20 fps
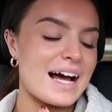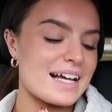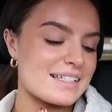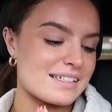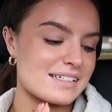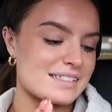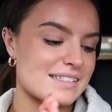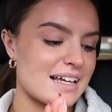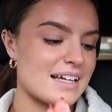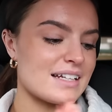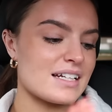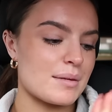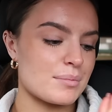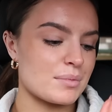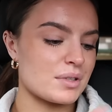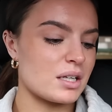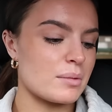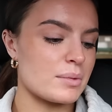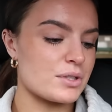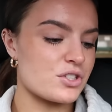As I said,
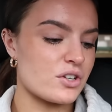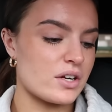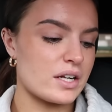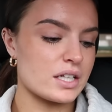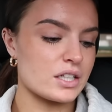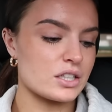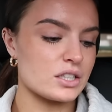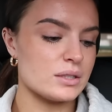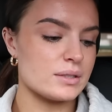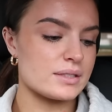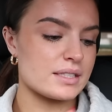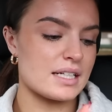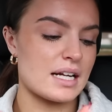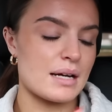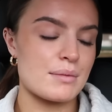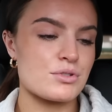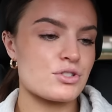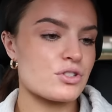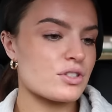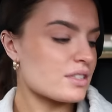I'm going to be training glutes and
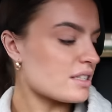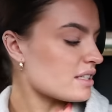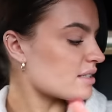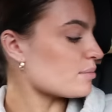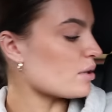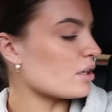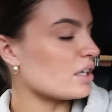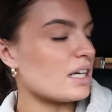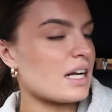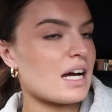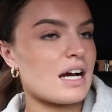hamstrings this morning.